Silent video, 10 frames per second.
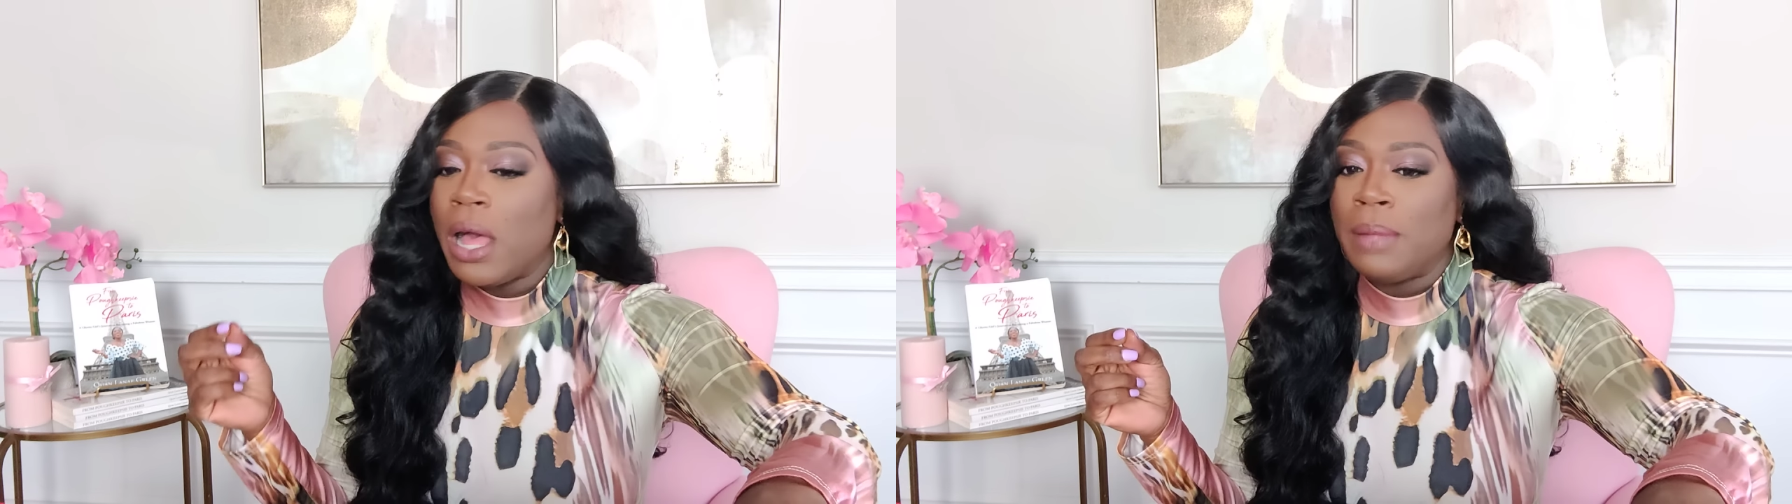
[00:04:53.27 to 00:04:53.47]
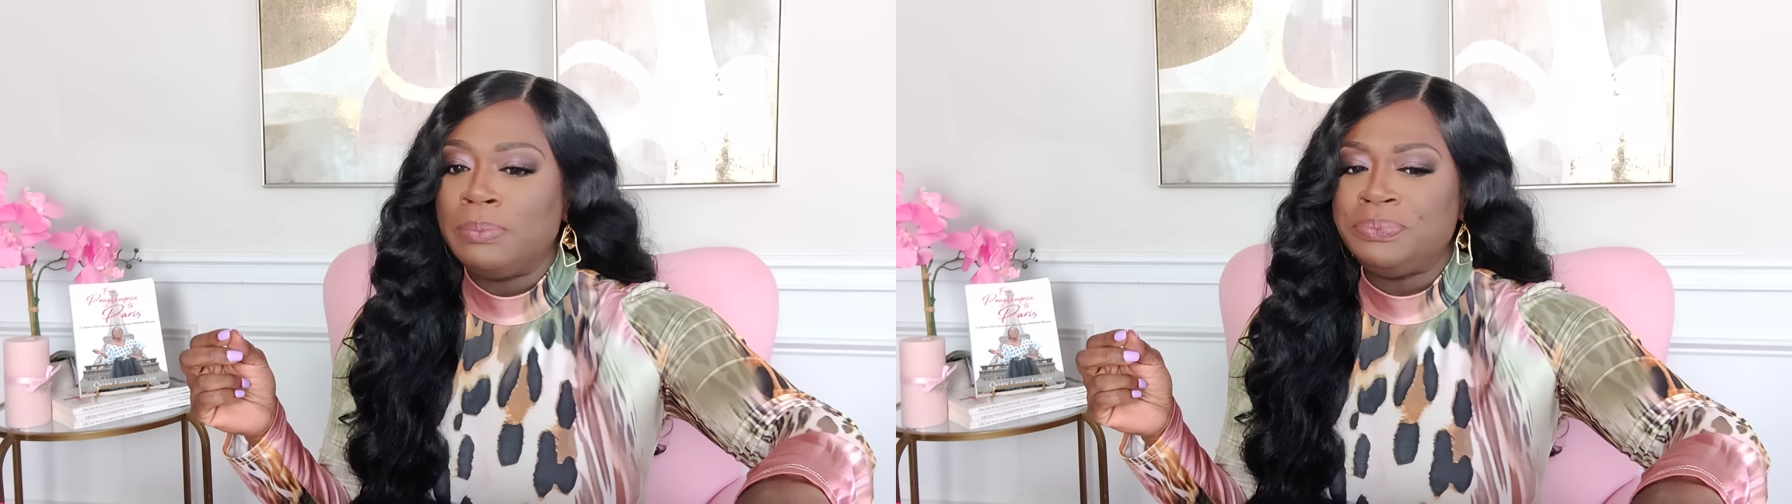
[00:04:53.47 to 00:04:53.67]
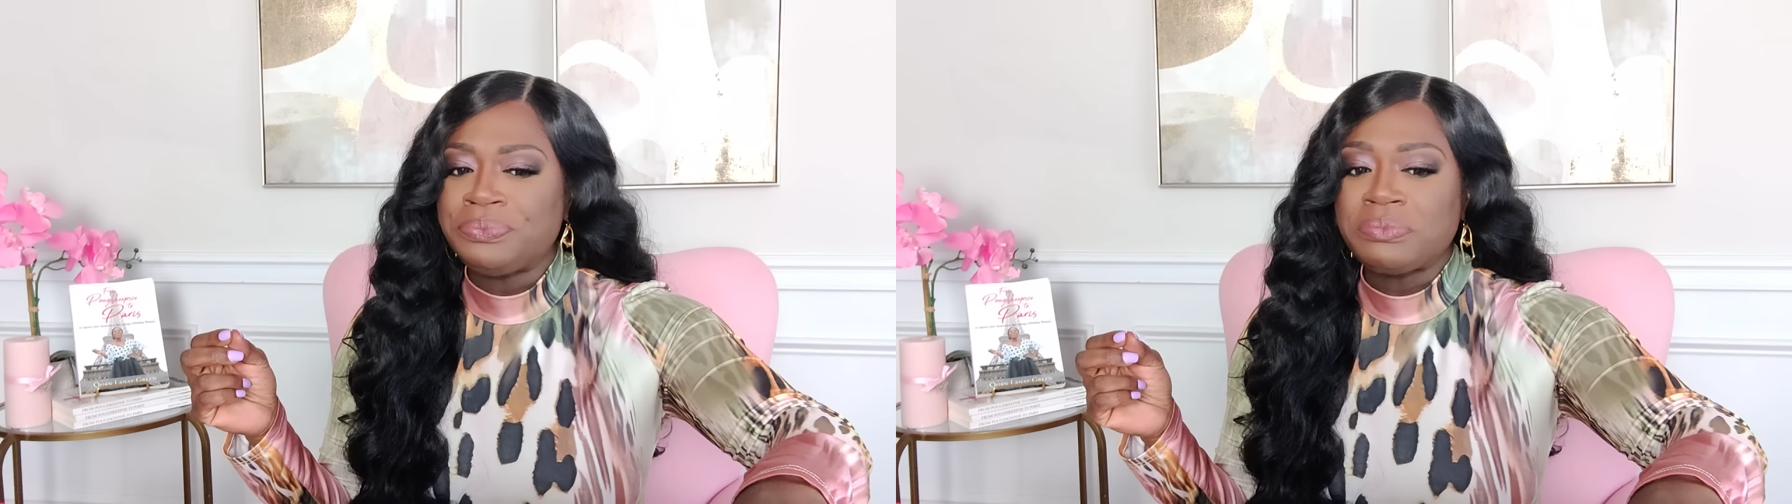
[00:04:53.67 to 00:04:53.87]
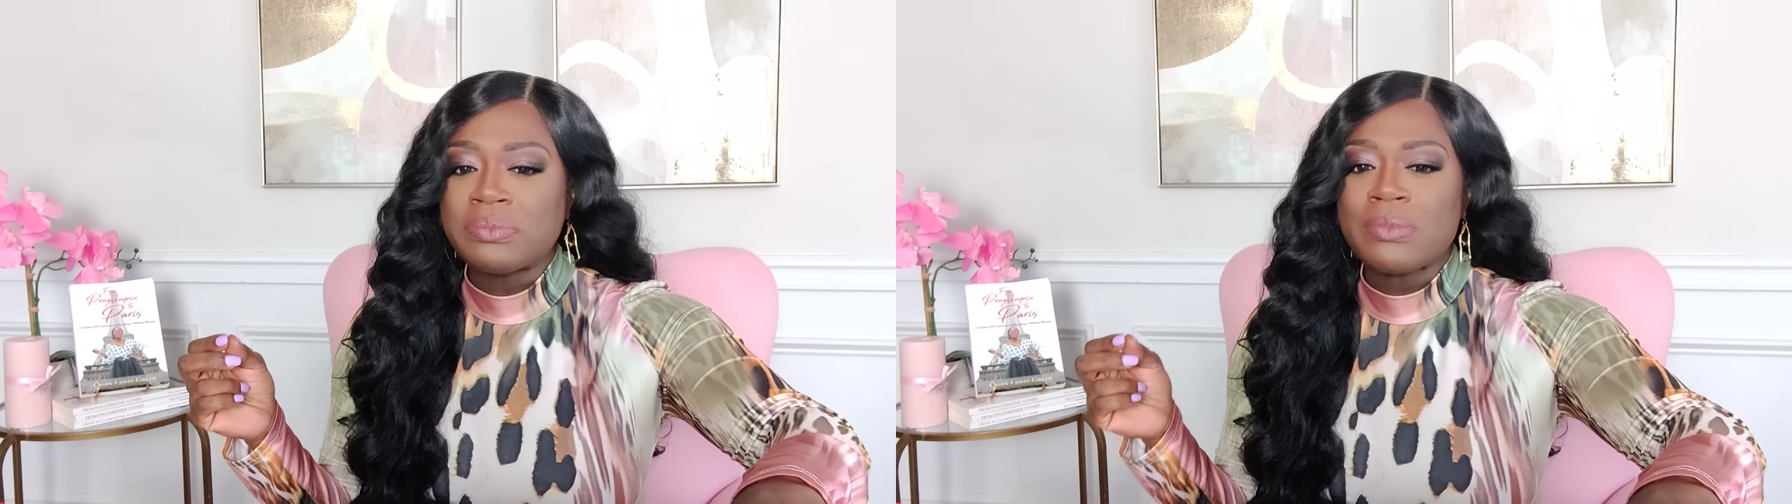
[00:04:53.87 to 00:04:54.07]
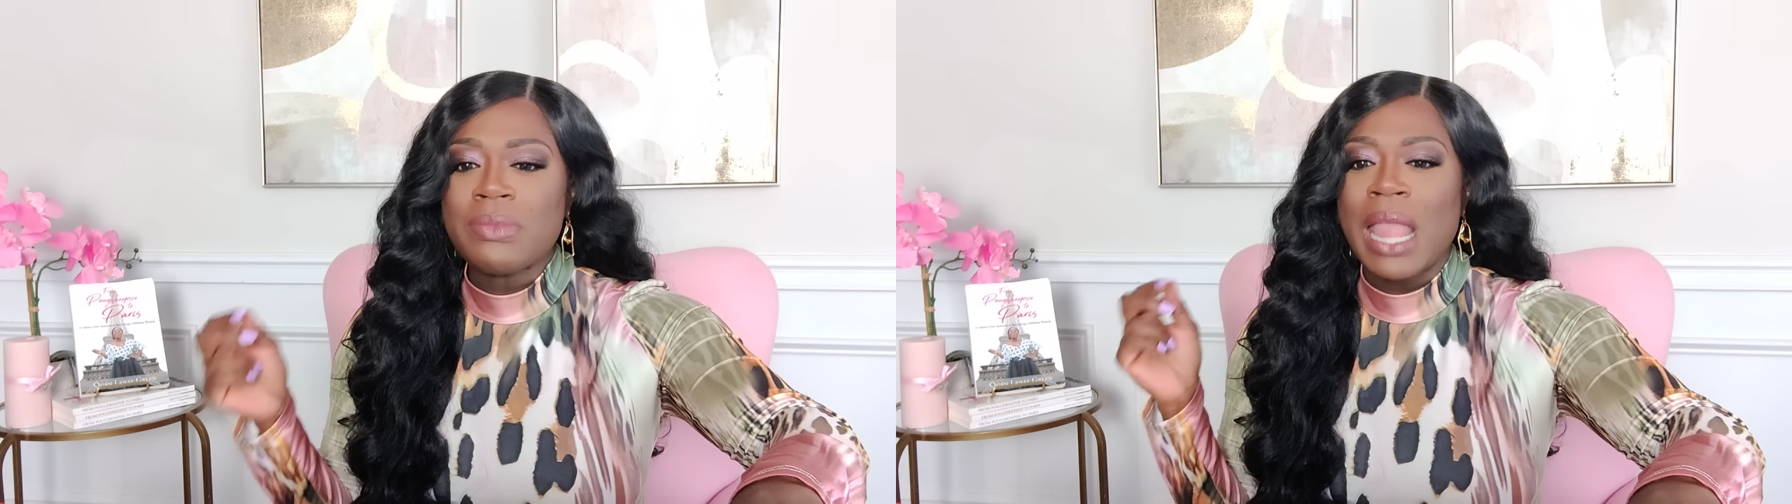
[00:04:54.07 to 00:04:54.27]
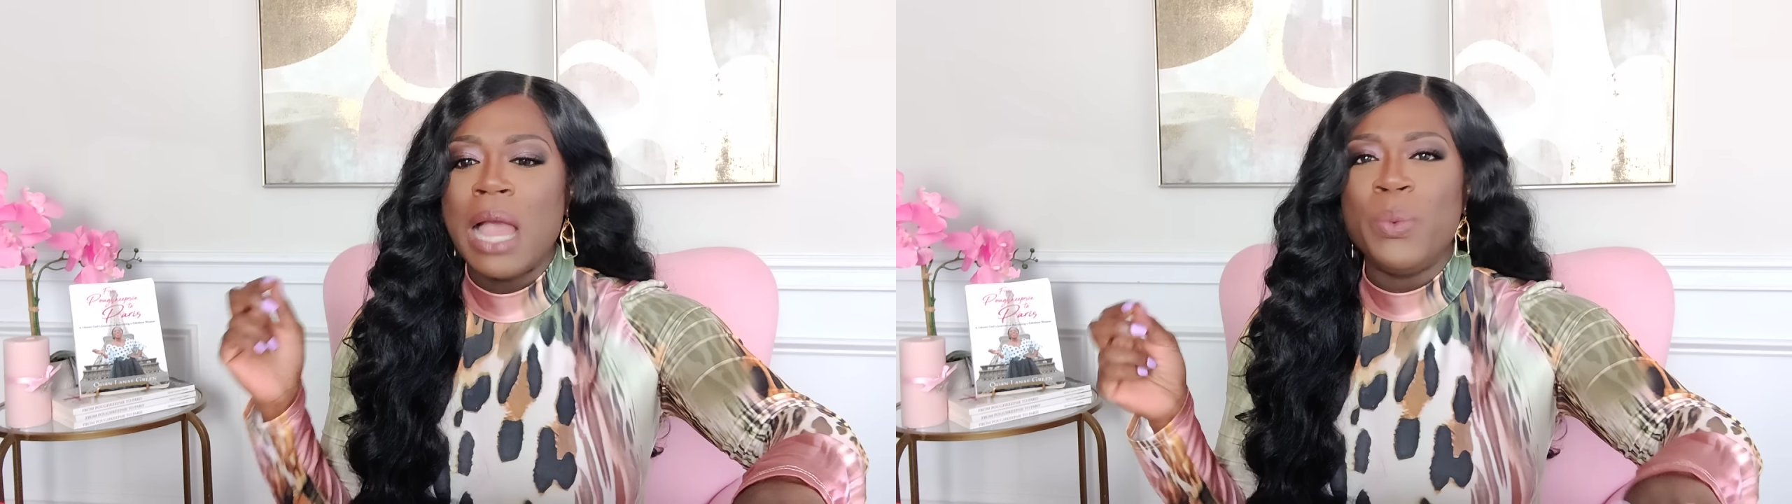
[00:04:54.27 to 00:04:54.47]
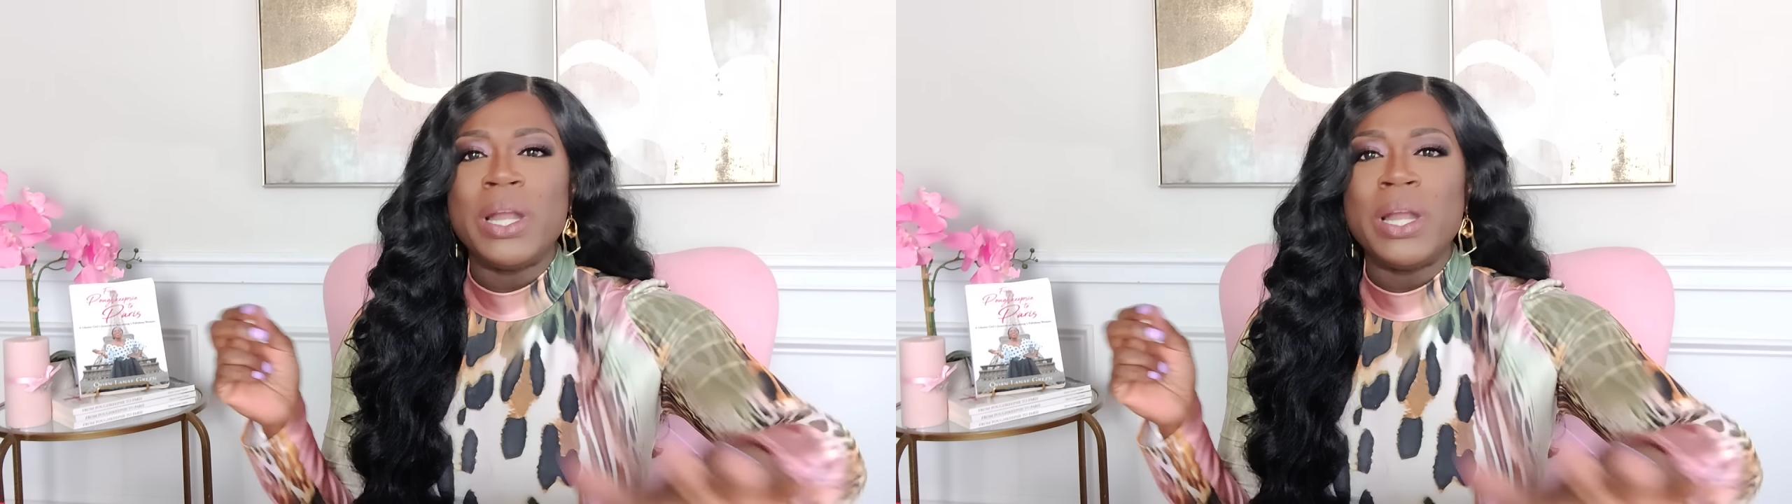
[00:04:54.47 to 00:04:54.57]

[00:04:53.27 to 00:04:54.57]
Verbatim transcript: Um, I